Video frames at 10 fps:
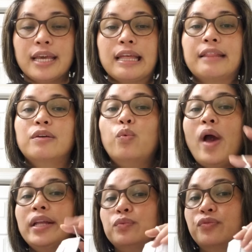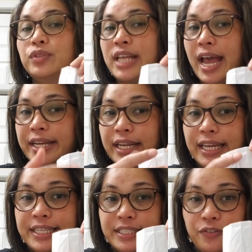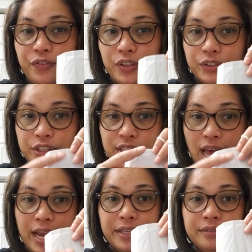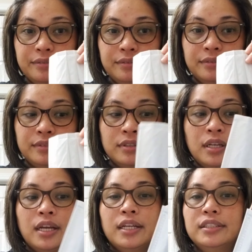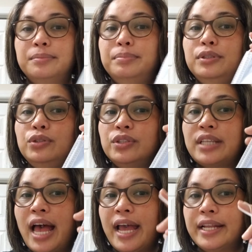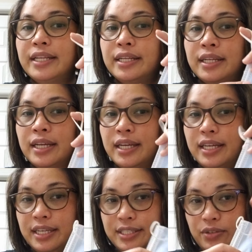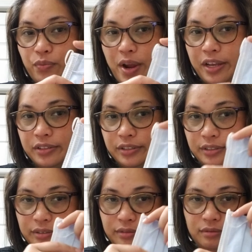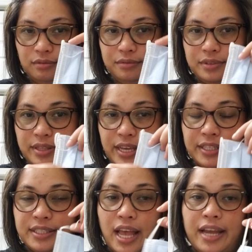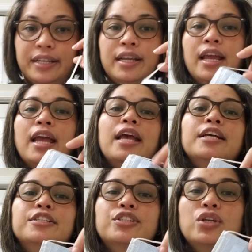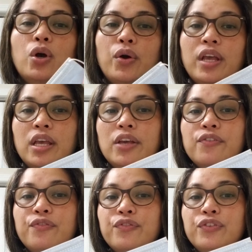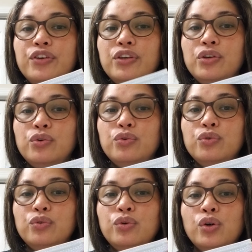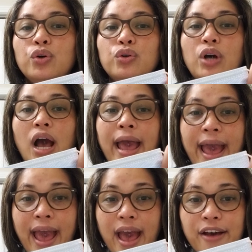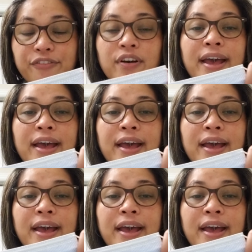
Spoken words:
the white side is the filter side. The blue side is the regular thing side. So if you have